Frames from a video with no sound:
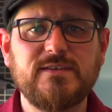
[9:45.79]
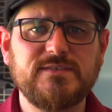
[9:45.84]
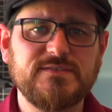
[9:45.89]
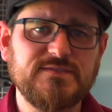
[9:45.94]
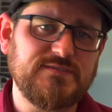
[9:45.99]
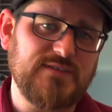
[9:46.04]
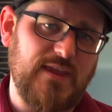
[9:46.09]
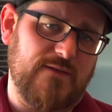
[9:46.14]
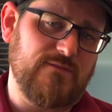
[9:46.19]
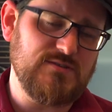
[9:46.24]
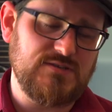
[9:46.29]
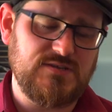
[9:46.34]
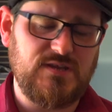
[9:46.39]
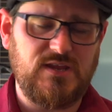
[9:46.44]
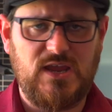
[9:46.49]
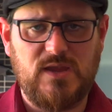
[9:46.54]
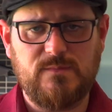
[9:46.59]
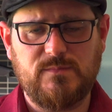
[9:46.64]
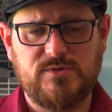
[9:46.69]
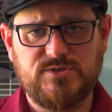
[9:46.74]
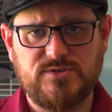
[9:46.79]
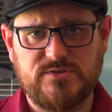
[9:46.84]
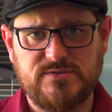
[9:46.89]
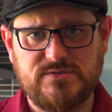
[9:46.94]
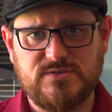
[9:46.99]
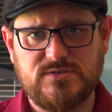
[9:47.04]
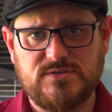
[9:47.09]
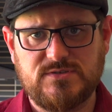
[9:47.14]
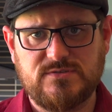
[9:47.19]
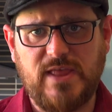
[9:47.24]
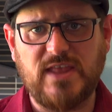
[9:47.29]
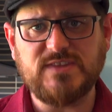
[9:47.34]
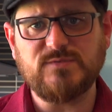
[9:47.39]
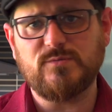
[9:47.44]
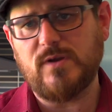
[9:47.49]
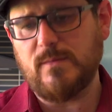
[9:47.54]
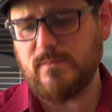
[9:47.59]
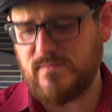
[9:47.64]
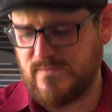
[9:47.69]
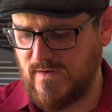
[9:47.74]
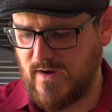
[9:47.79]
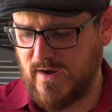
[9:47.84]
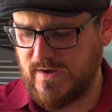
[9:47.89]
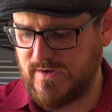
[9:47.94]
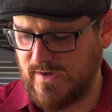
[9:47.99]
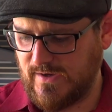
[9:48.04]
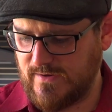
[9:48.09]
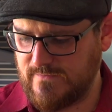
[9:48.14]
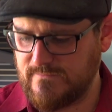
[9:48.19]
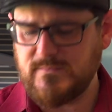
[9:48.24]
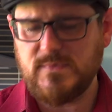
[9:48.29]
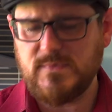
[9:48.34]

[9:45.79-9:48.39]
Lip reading: 70 images. That's what I'm finding.